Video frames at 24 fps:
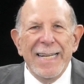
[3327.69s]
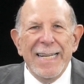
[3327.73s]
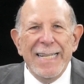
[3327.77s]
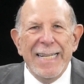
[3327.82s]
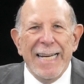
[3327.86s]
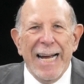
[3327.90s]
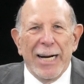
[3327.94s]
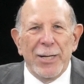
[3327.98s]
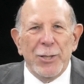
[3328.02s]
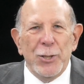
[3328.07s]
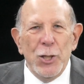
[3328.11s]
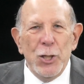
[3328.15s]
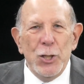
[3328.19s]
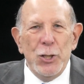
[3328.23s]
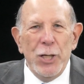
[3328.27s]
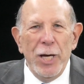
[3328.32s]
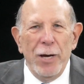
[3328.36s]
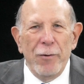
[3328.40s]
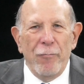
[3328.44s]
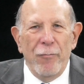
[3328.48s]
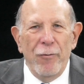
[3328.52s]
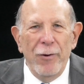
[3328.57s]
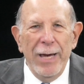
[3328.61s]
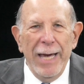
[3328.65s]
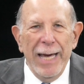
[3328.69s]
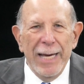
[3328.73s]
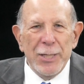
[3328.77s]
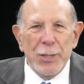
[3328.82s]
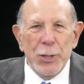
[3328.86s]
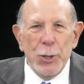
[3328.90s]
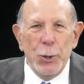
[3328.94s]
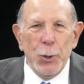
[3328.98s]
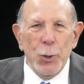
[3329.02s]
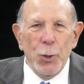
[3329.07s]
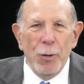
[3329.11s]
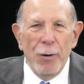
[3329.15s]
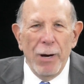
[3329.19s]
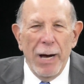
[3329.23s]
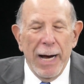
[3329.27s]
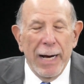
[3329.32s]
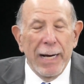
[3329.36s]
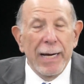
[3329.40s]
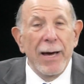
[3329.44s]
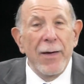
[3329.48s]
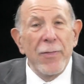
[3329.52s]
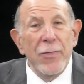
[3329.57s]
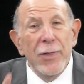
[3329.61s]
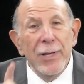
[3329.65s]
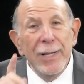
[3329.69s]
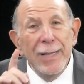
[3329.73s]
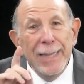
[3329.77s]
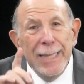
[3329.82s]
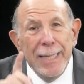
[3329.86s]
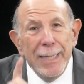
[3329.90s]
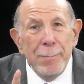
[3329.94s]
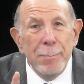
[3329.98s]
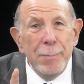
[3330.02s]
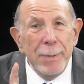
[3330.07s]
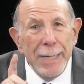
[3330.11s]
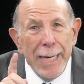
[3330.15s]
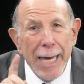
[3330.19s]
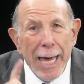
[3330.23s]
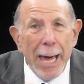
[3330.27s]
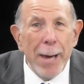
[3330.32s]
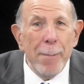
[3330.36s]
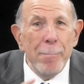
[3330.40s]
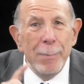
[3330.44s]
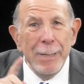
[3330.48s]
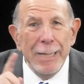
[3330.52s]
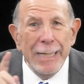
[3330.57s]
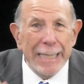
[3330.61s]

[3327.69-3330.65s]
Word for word: Dr. Jeffrey S. Gurock, the Libby M.